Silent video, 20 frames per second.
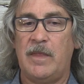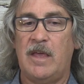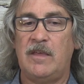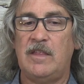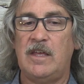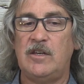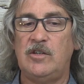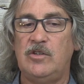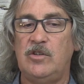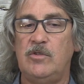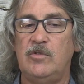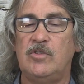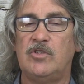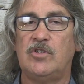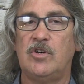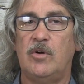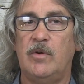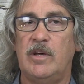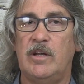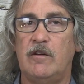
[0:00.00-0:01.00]
and they do
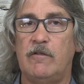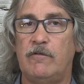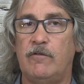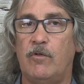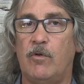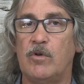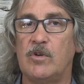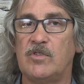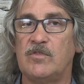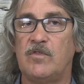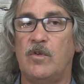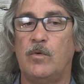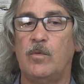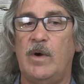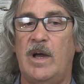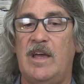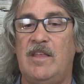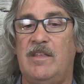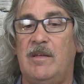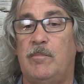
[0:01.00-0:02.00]
so in a forceful
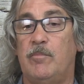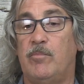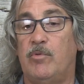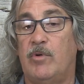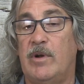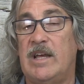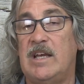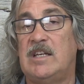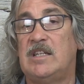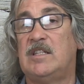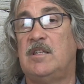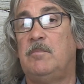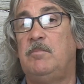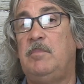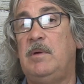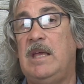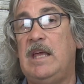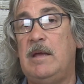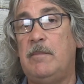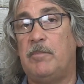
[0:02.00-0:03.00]
way that brings the
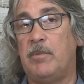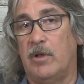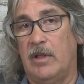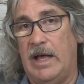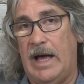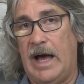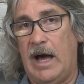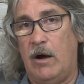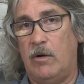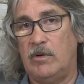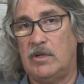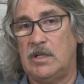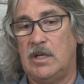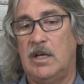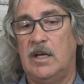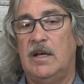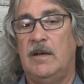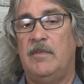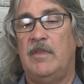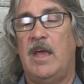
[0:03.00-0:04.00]
people out,
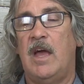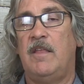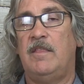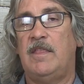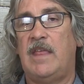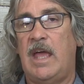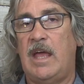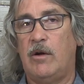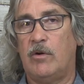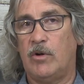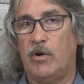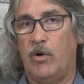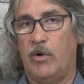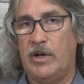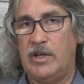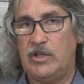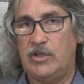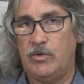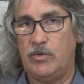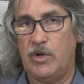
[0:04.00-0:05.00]
and they are
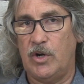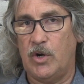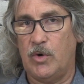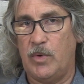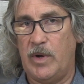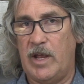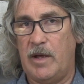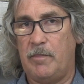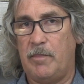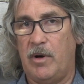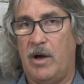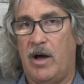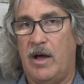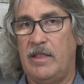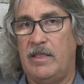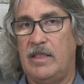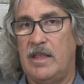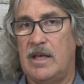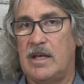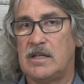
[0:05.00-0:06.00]
going to agree
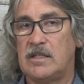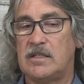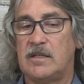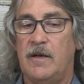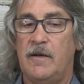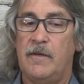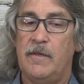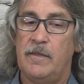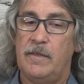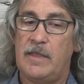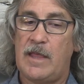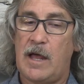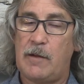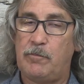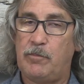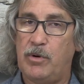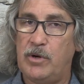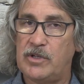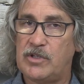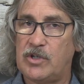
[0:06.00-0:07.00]
upon this.
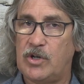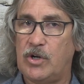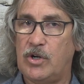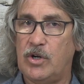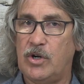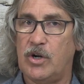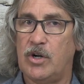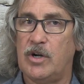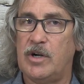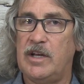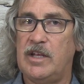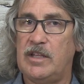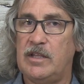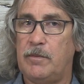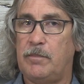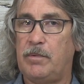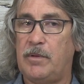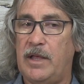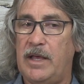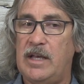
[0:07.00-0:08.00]
That puts her in the
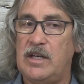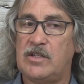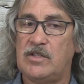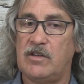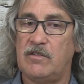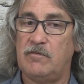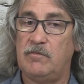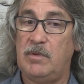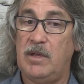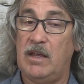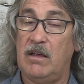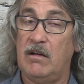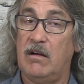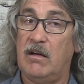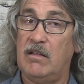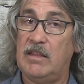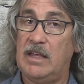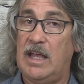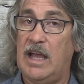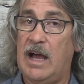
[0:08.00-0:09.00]
place of being
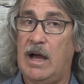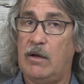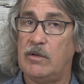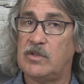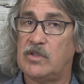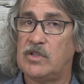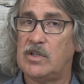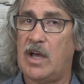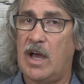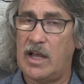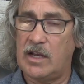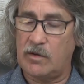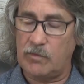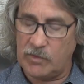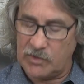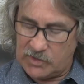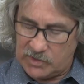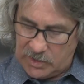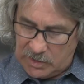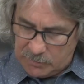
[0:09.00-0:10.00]
on the outside, and
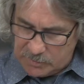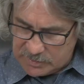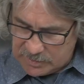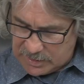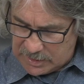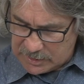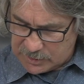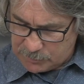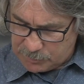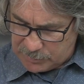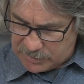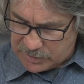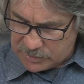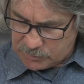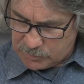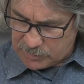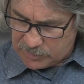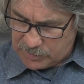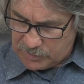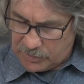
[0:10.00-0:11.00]
we'll see what takes
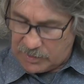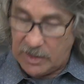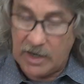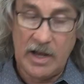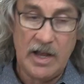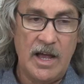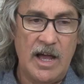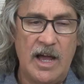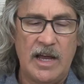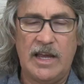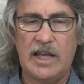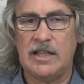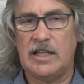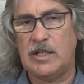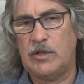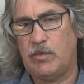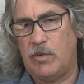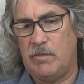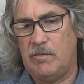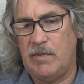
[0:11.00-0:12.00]
place with her. Again,
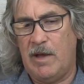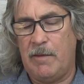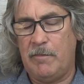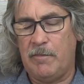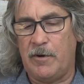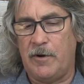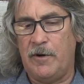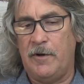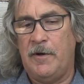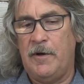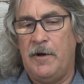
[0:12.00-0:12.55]
let's remember,